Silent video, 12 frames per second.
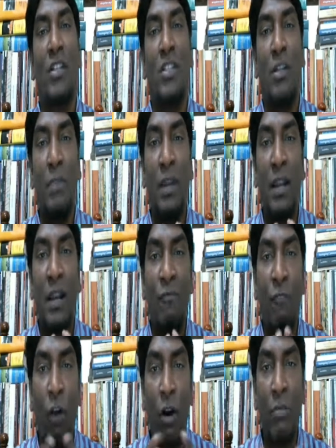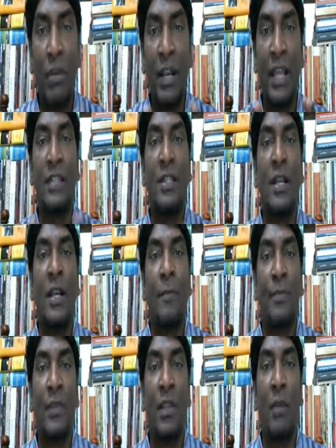typically formulate
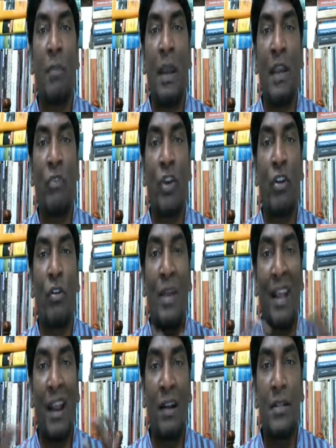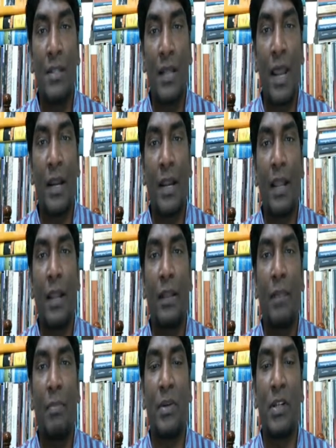the microeconomic understanding in the
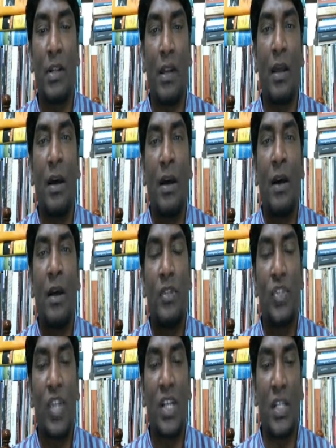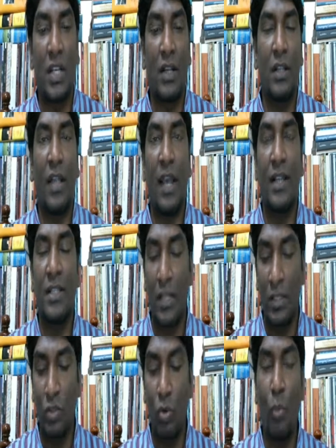particular setting in that
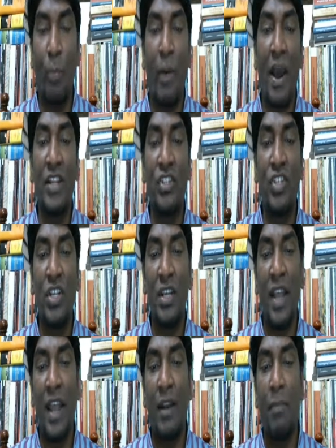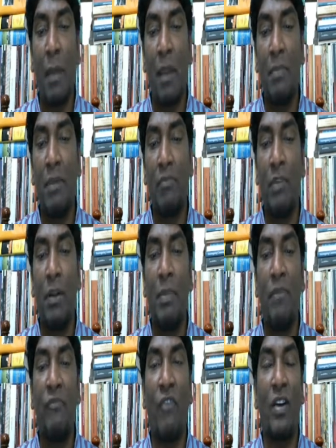sense. So pi g and pi b will be
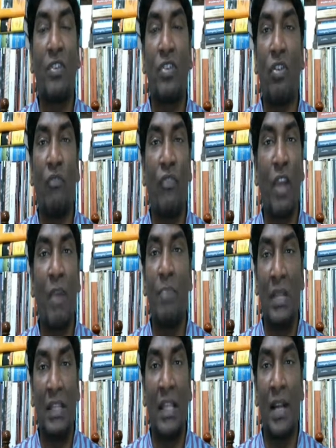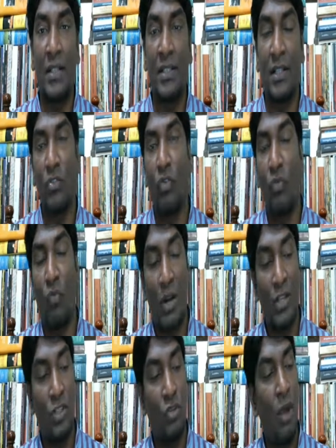function of m in that sense. So
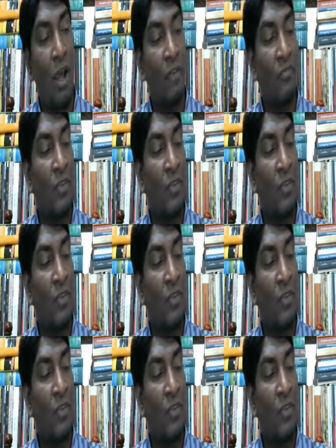once you have